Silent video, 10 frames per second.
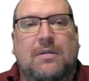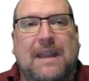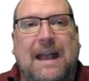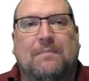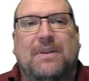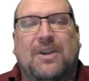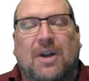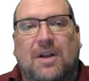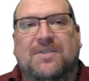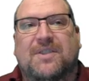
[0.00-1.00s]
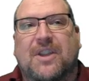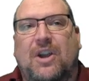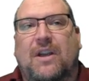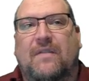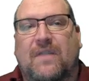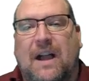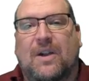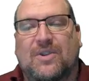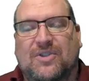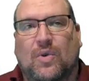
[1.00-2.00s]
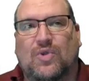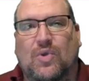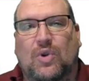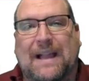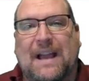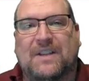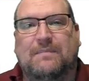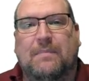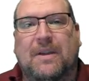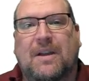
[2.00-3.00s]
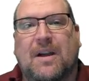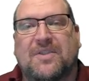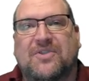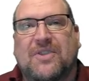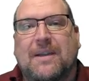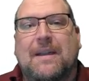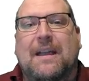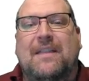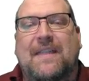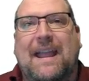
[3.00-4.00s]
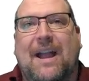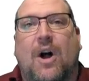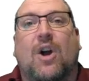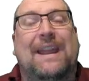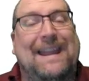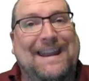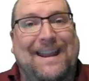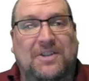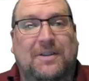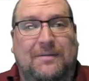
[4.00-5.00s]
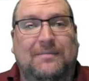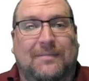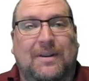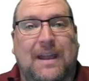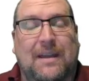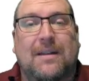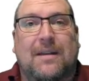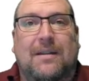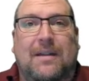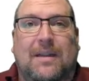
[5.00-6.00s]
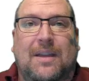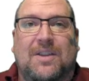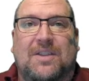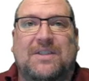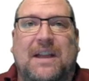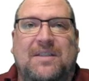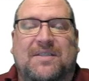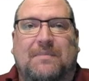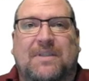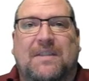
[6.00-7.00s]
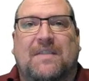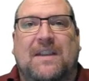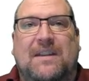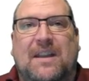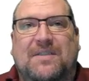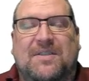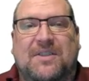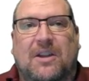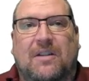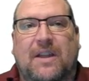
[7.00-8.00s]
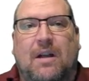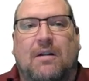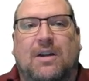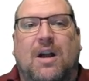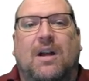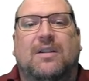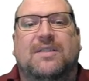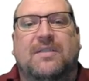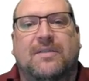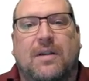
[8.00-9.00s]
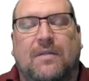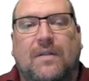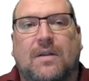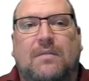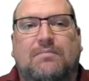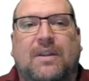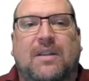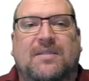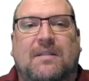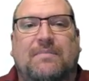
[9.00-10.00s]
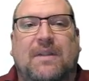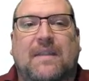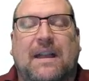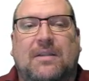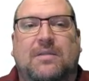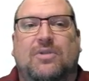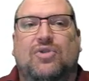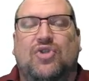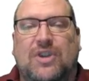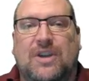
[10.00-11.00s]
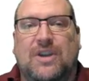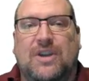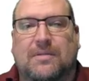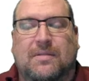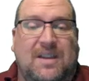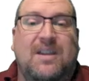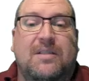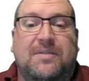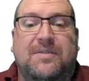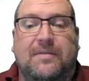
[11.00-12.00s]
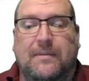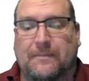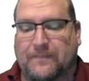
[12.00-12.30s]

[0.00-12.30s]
not because they're of a higher social class, but because they are in it. Okay, it's not something that they necessarily are cognizant of, but it is something that just is.